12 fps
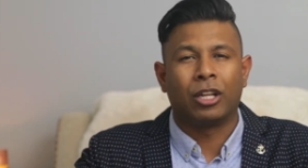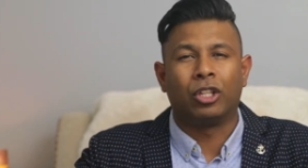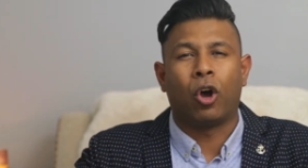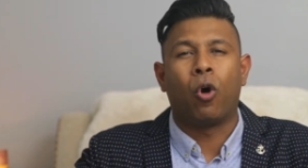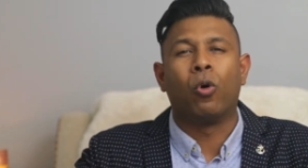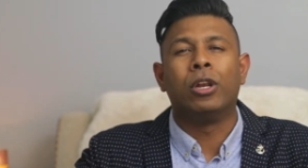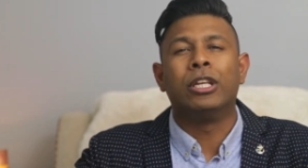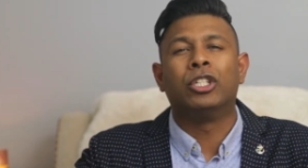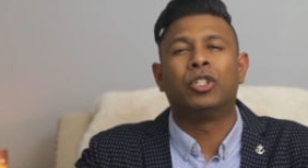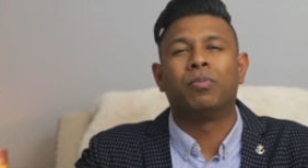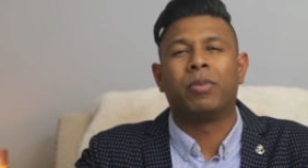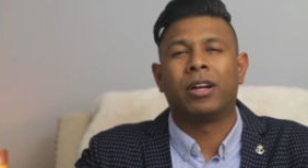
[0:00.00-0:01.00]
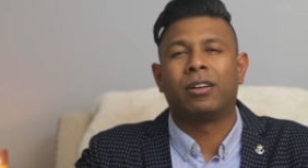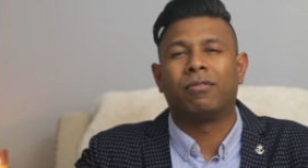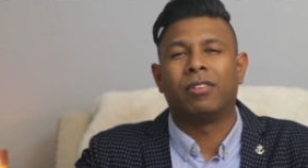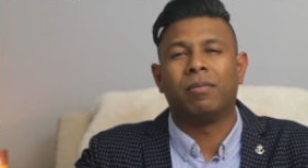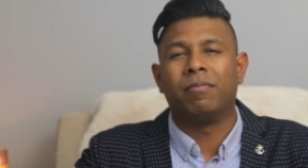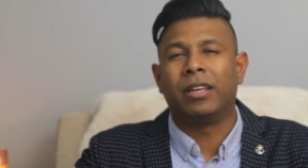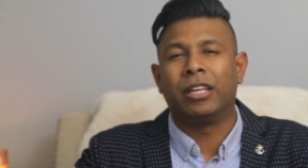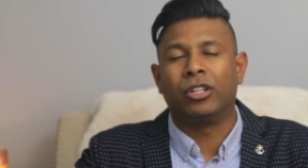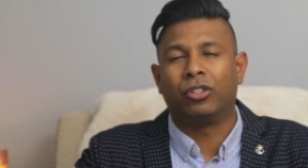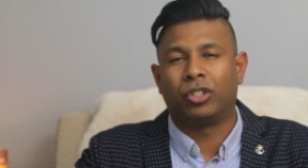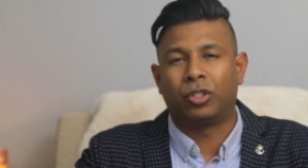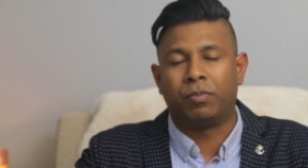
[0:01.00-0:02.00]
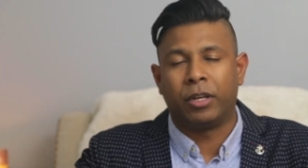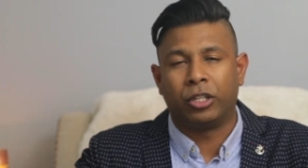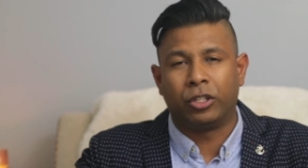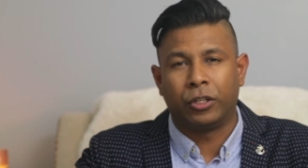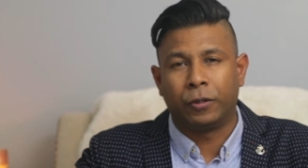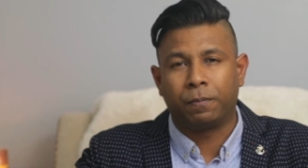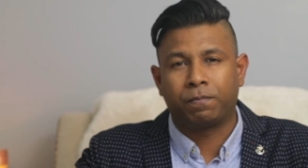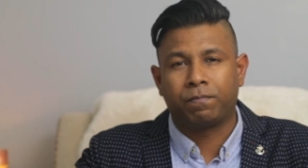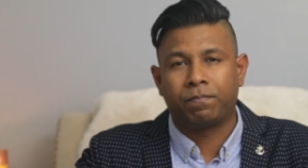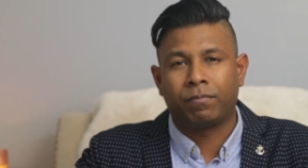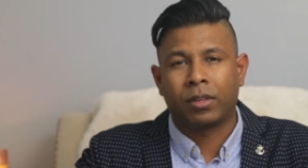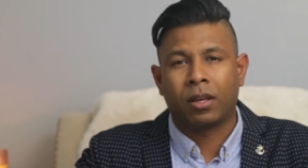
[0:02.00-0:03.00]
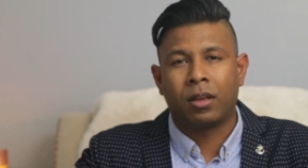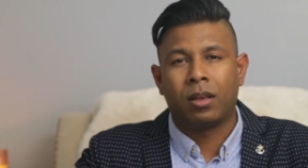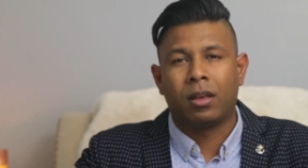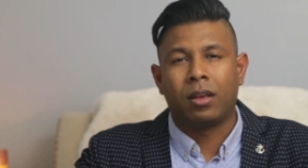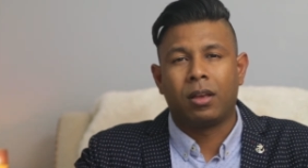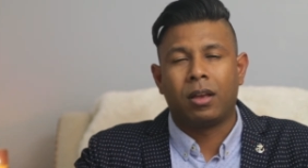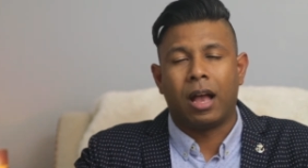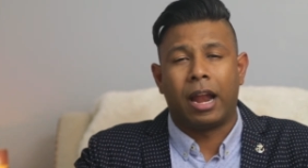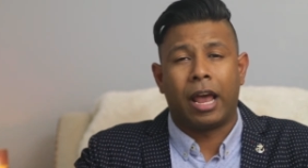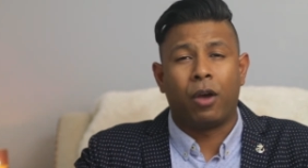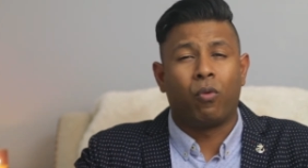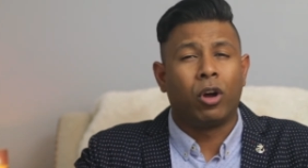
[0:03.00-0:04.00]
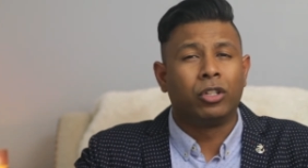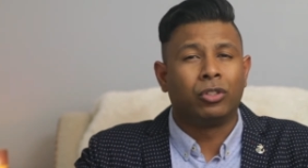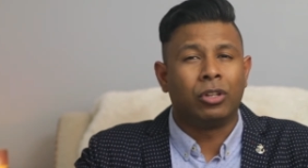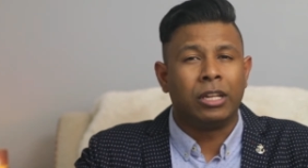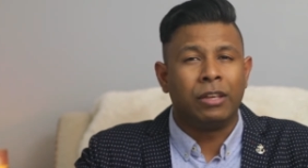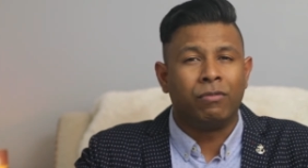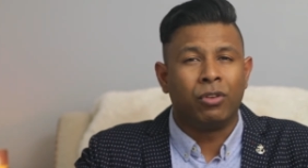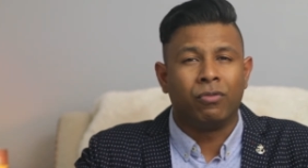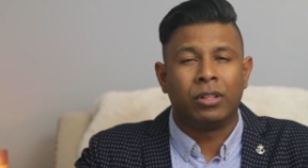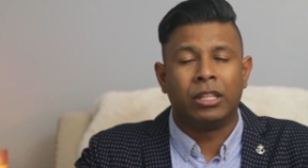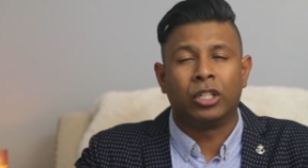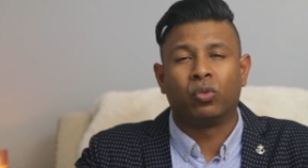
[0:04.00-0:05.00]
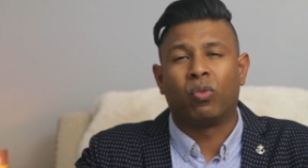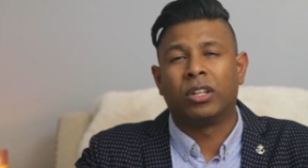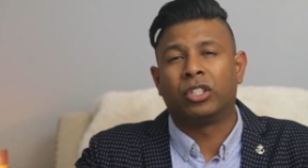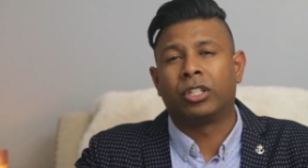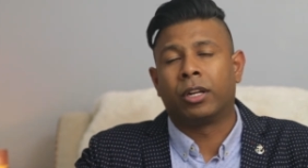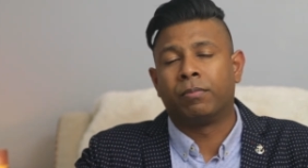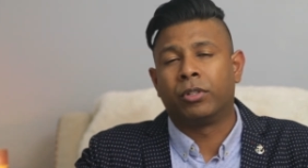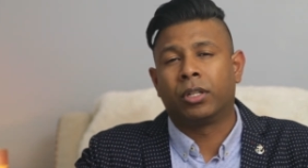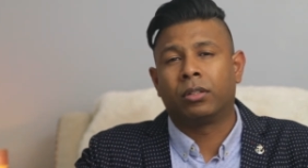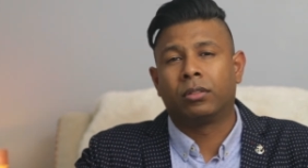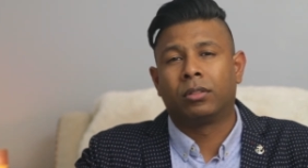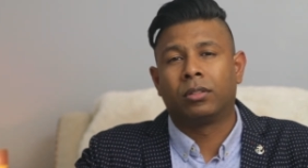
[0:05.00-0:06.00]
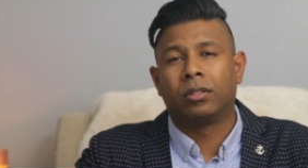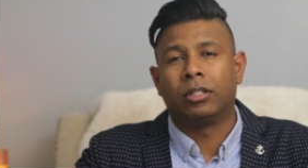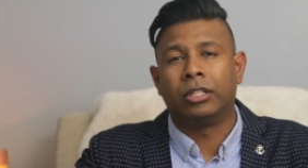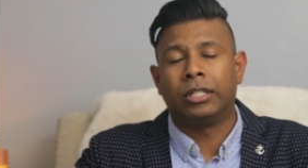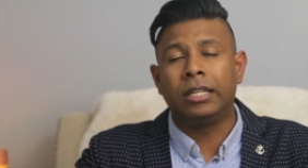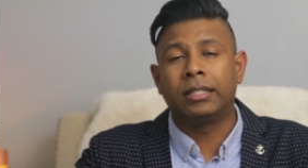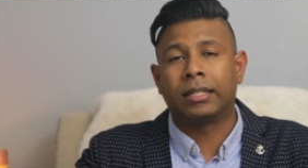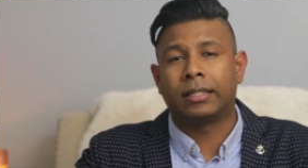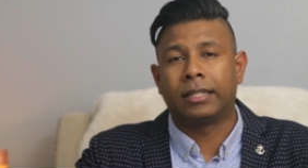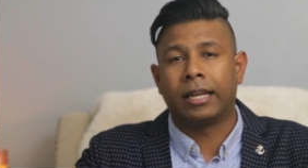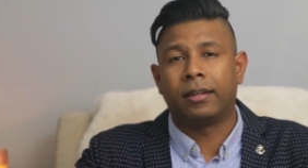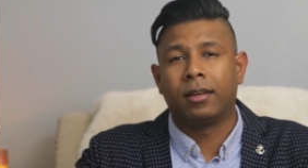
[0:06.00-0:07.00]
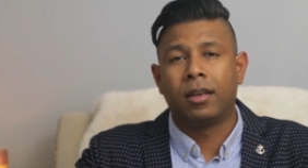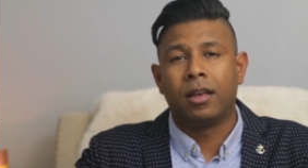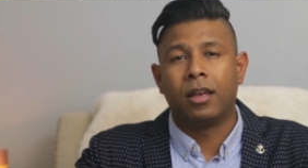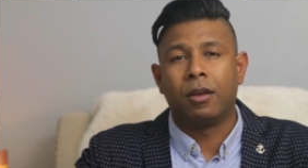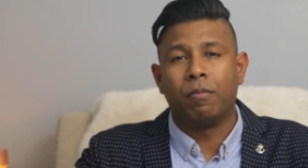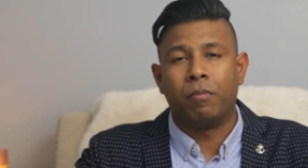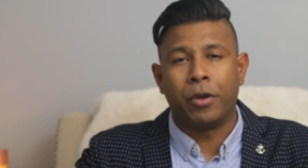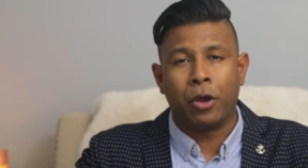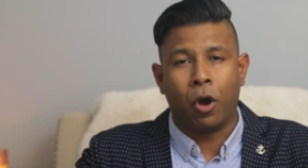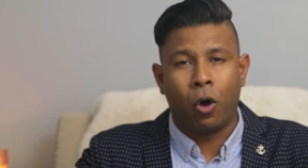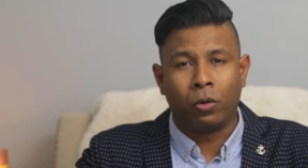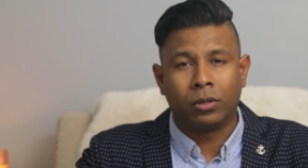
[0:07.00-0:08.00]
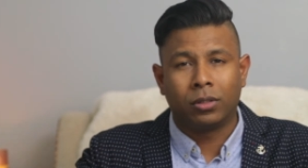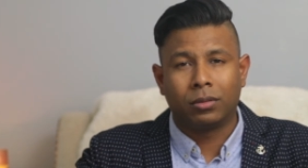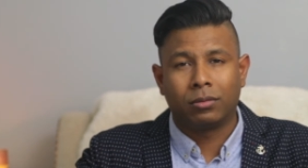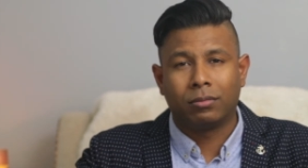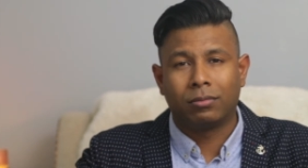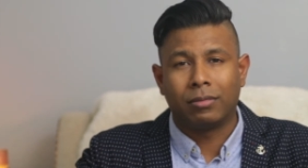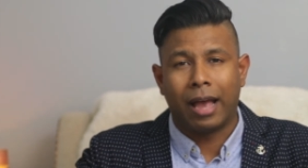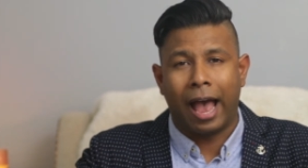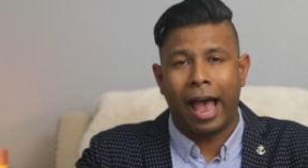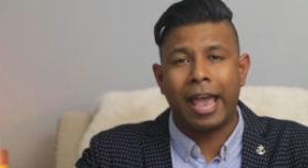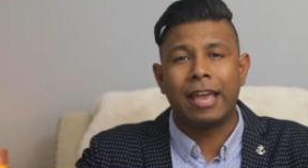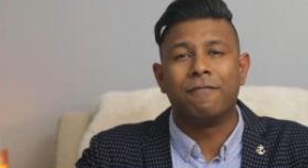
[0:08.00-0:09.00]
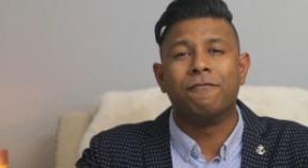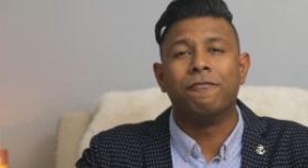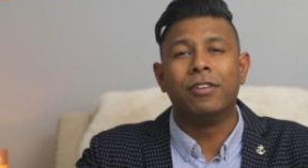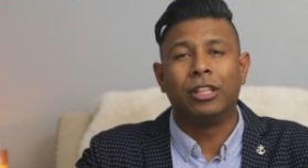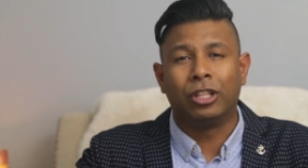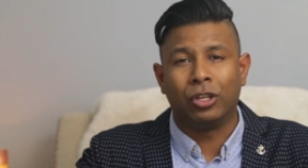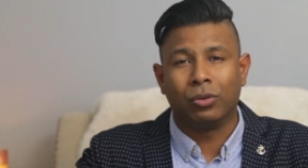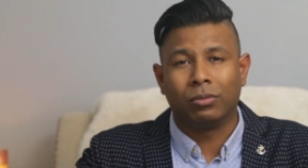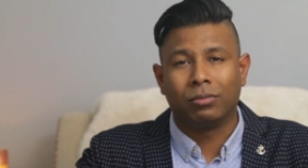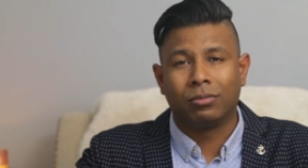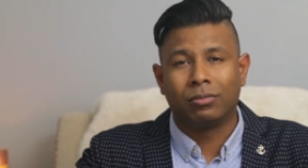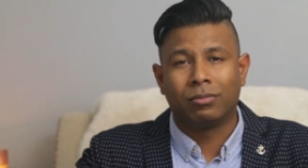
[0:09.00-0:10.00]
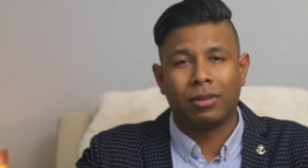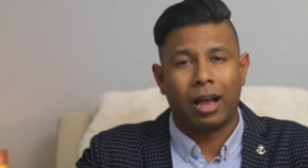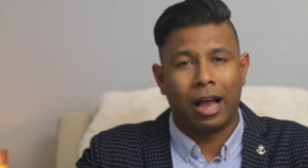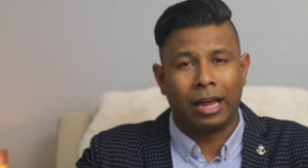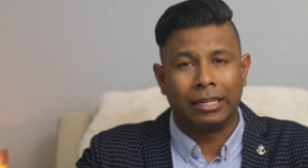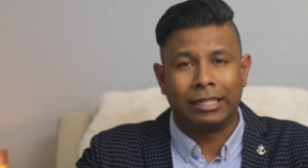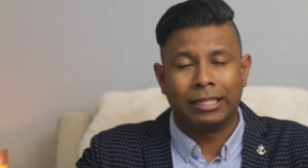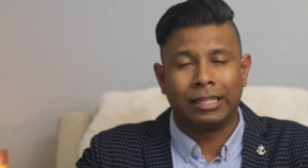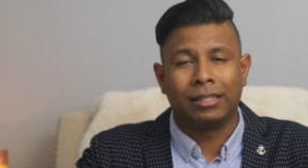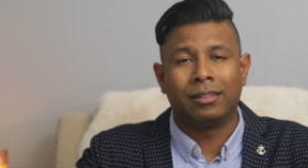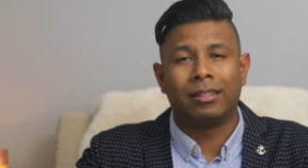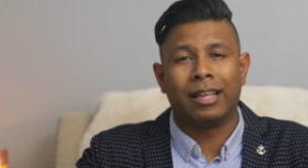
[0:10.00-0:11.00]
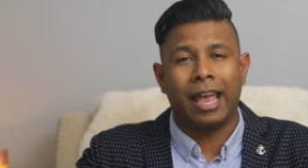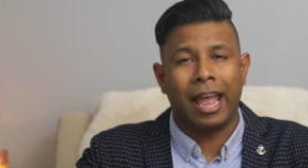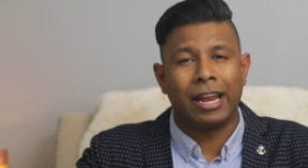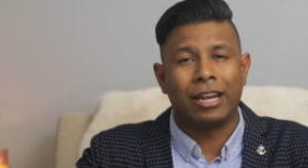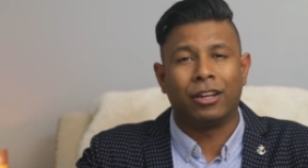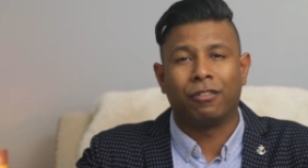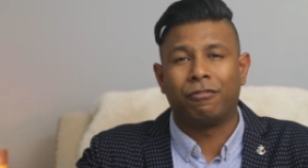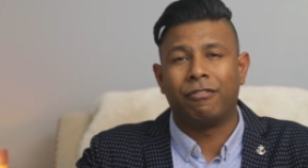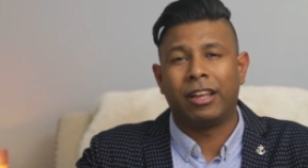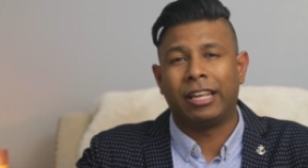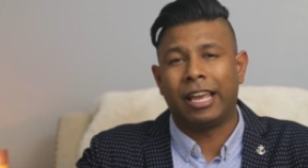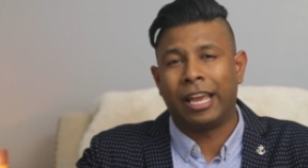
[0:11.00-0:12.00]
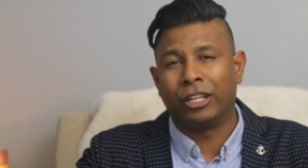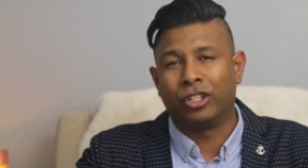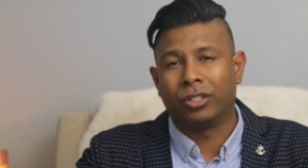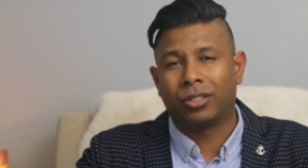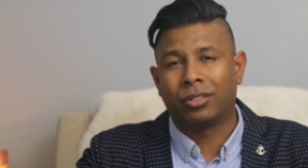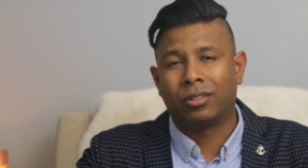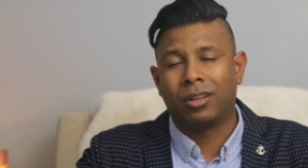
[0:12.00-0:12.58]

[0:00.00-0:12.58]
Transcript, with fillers: the Holy Spirit will begin to speak to you. And I want to leave you with this one scripture. Jesus said, behold, I am with you until the end of very ages.